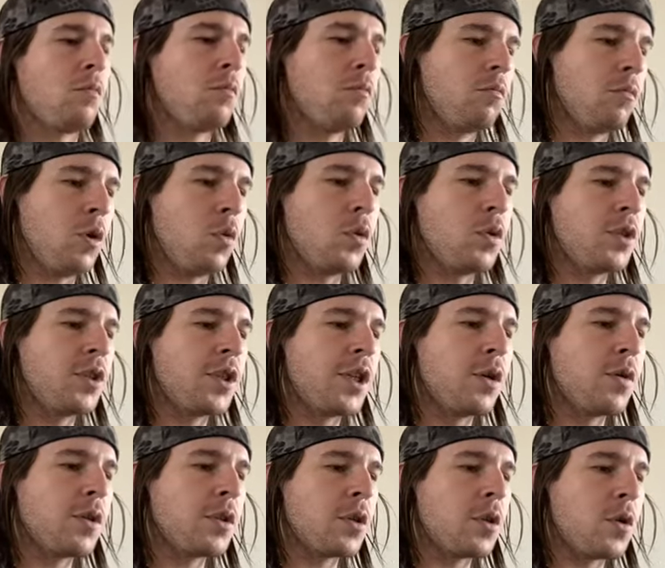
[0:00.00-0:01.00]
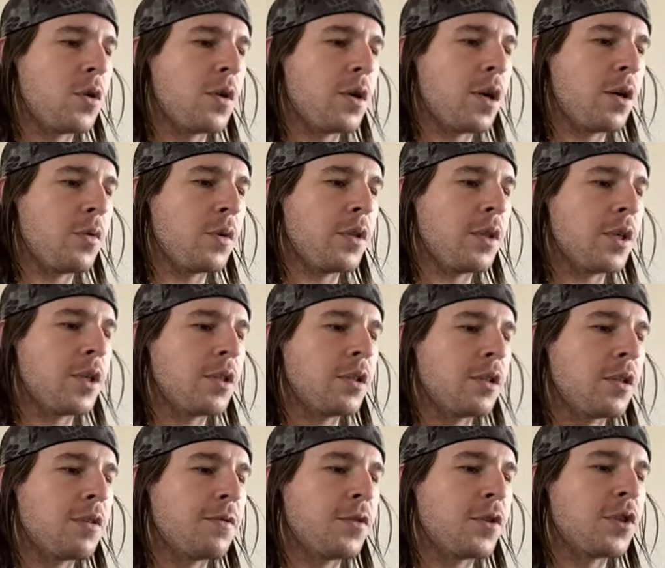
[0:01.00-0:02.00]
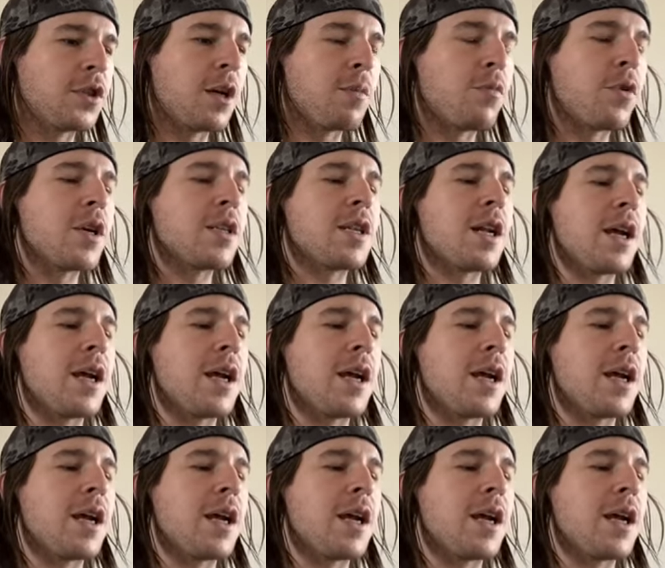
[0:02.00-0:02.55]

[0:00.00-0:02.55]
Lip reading: But we'll see what's going on with this, because for some reason,